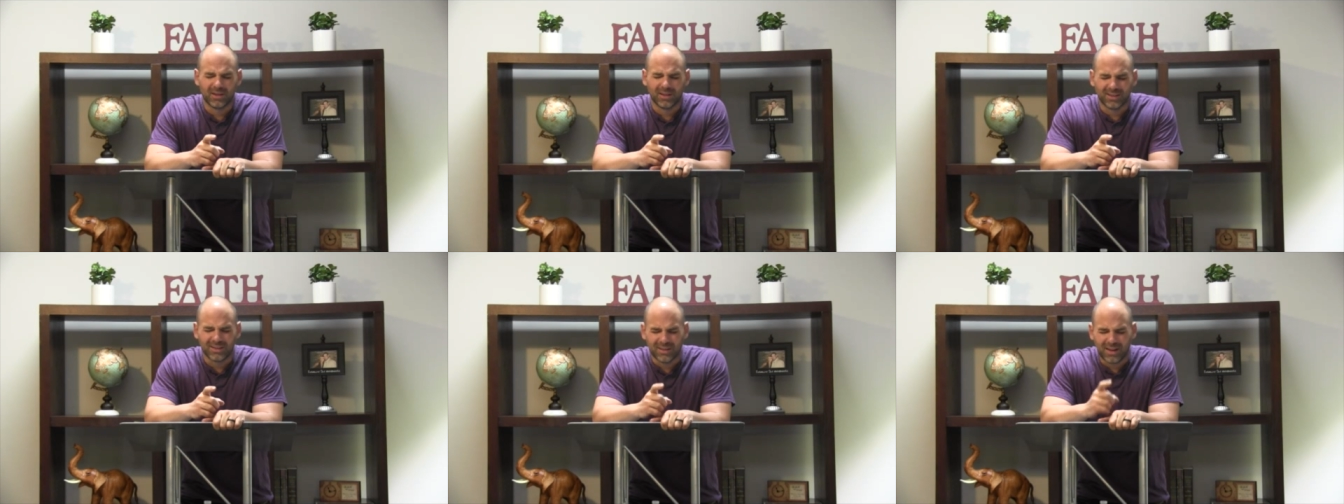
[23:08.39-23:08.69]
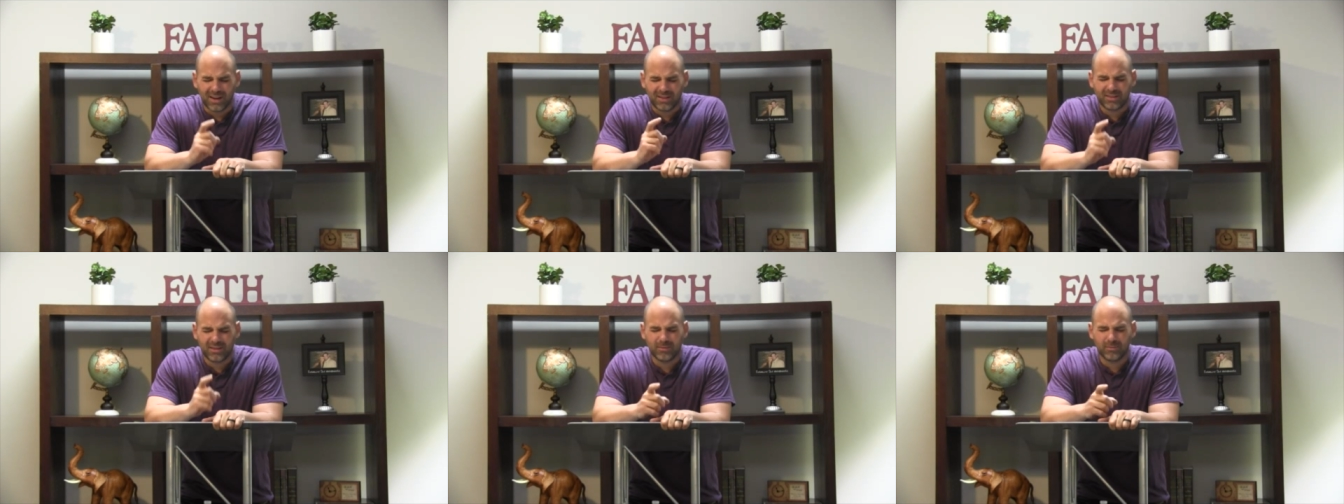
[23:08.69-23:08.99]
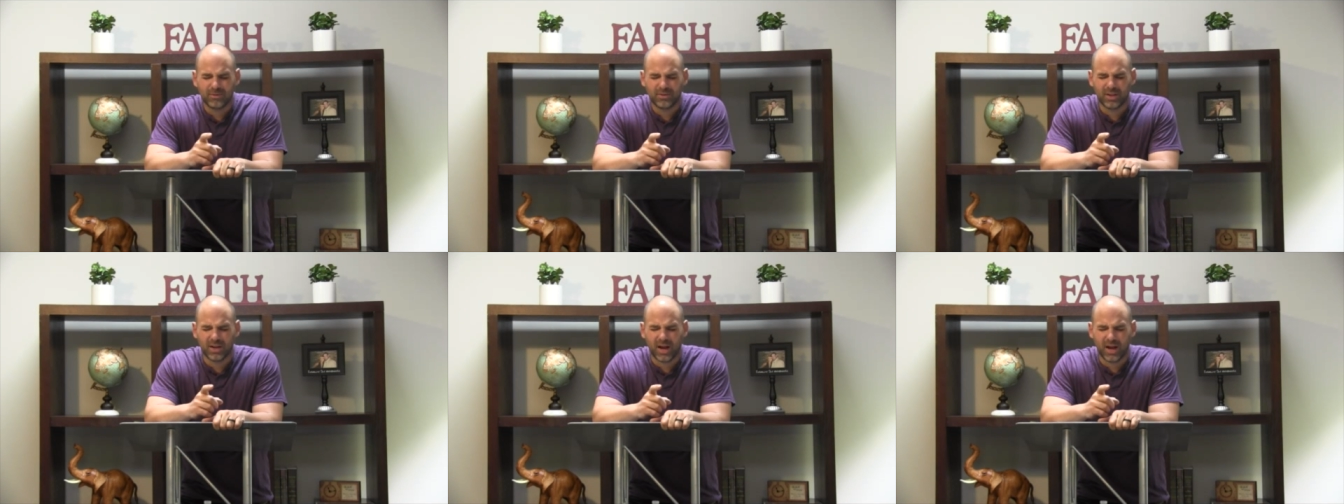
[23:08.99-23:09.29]
let them
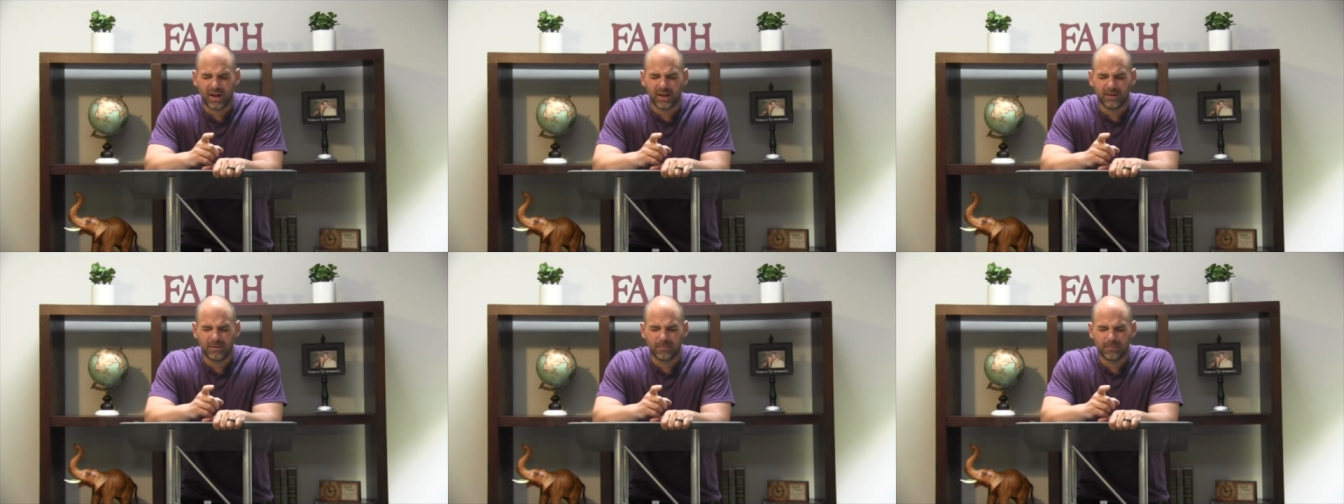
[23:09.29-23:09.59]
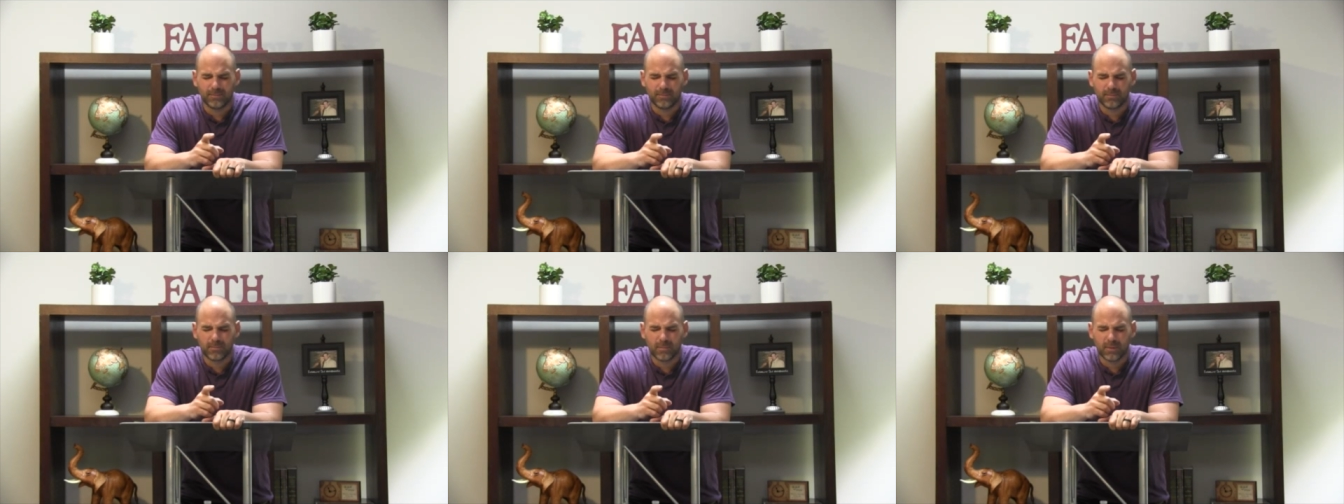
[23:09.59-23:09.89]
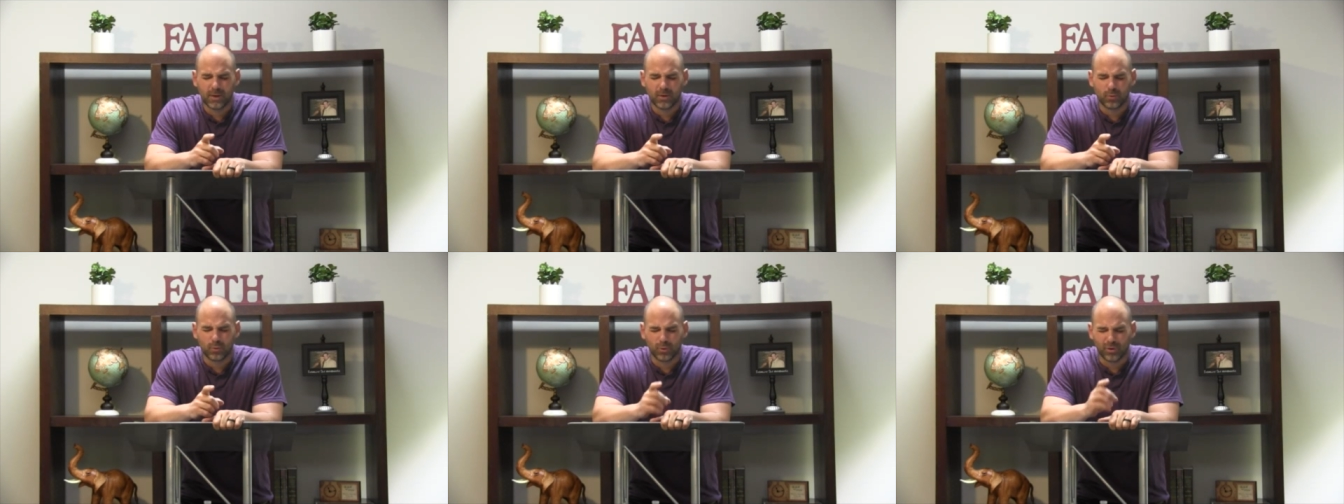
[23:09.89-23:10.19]
tonight
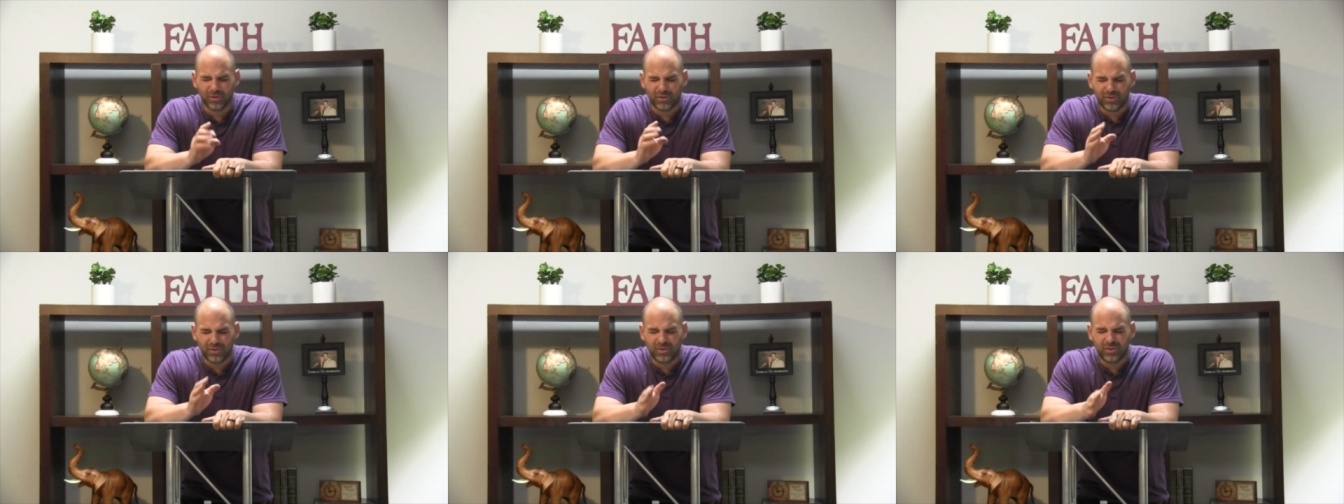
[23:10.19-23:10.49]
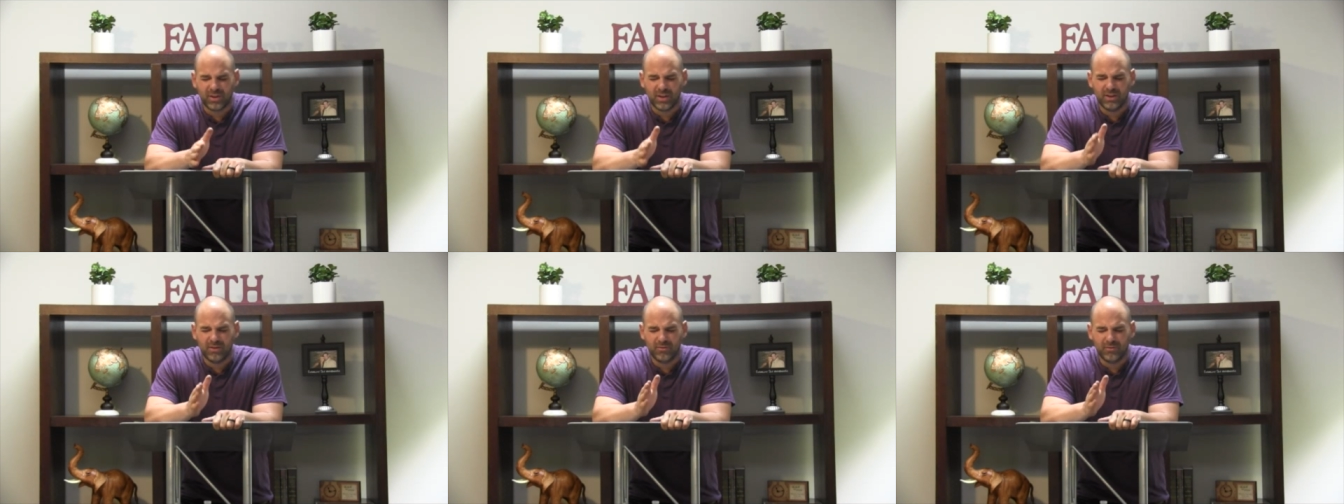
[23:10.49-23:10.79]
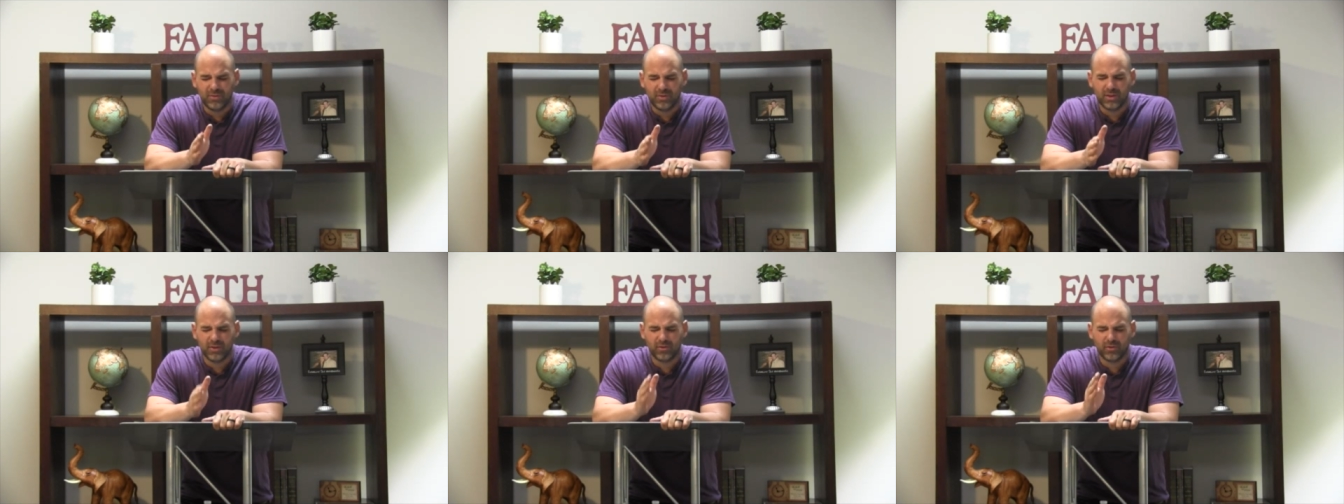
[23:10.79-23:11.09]

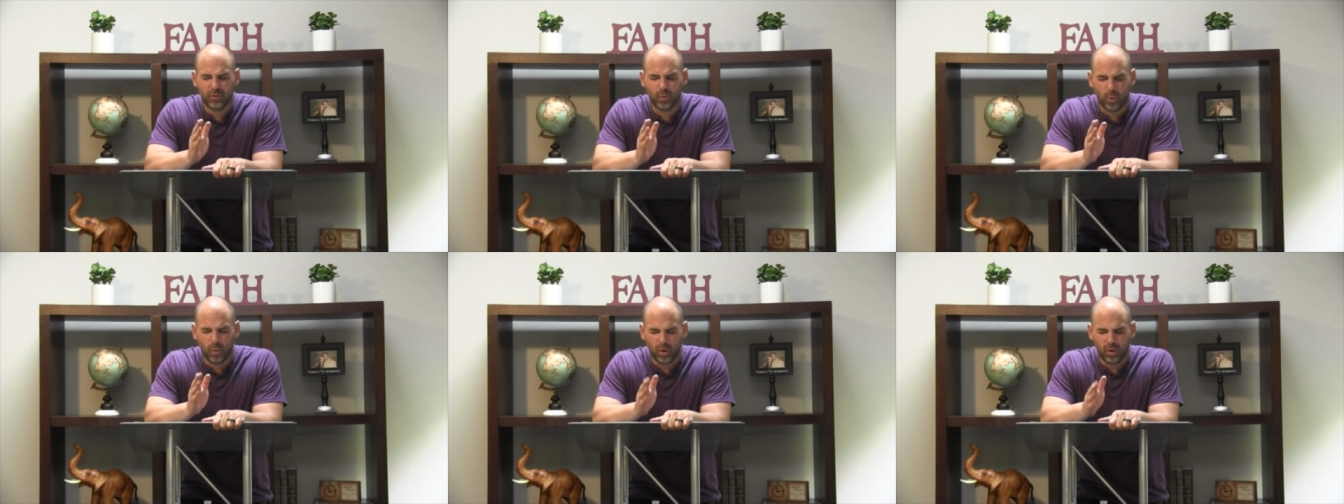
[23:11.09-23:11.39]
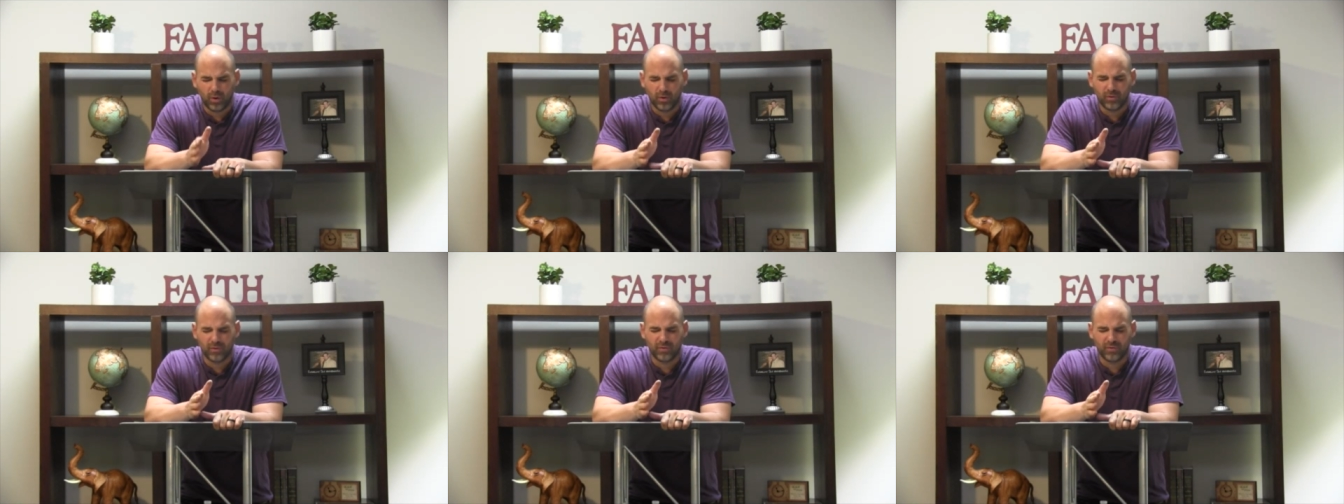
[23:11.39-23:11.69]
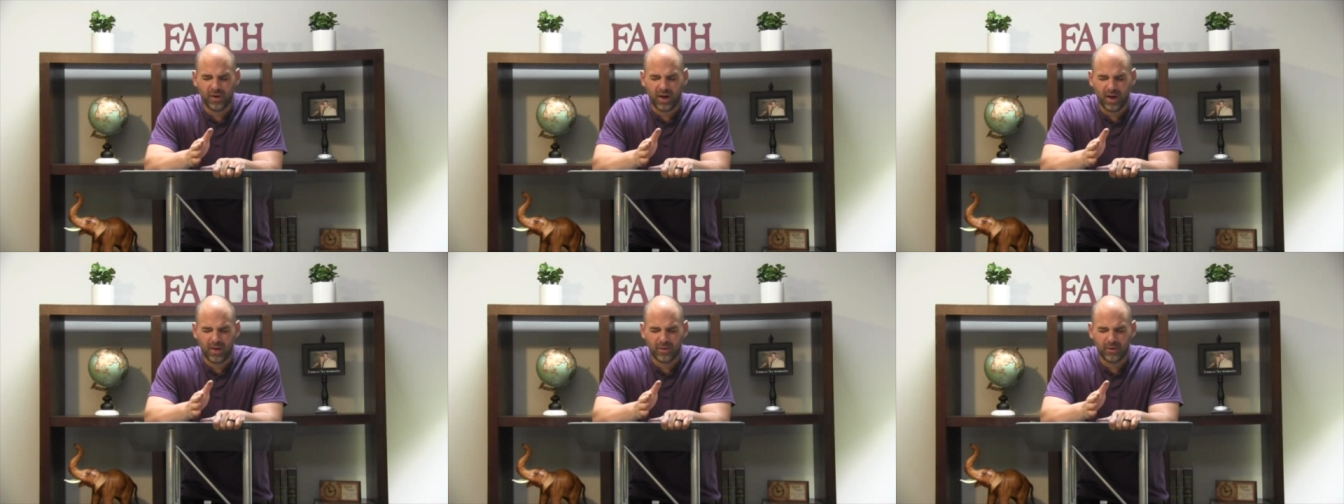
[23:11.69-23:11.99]
receive this word,
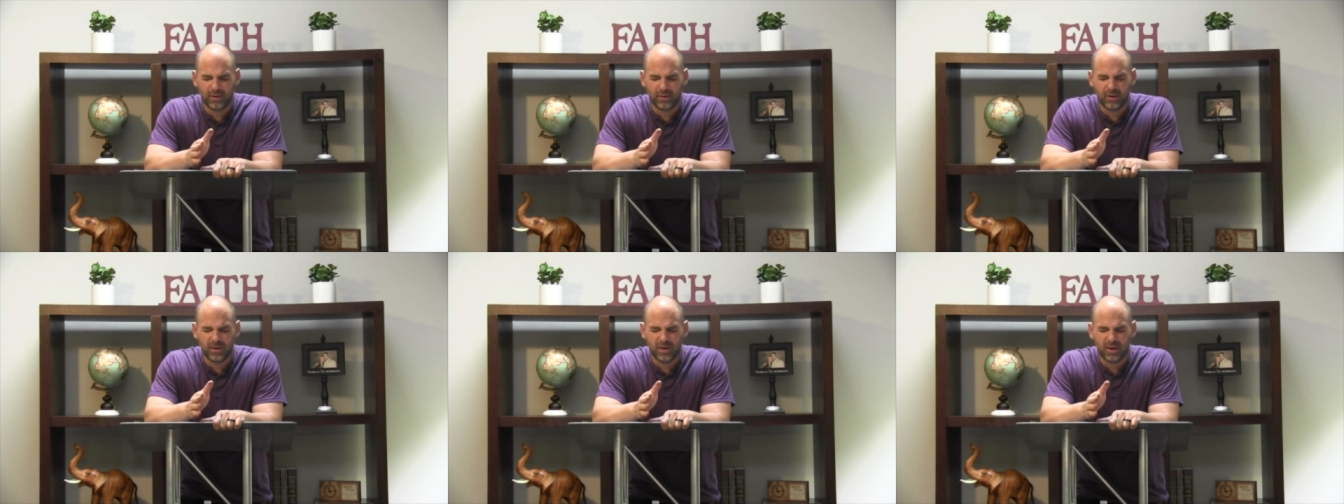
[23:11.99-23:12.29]
Father,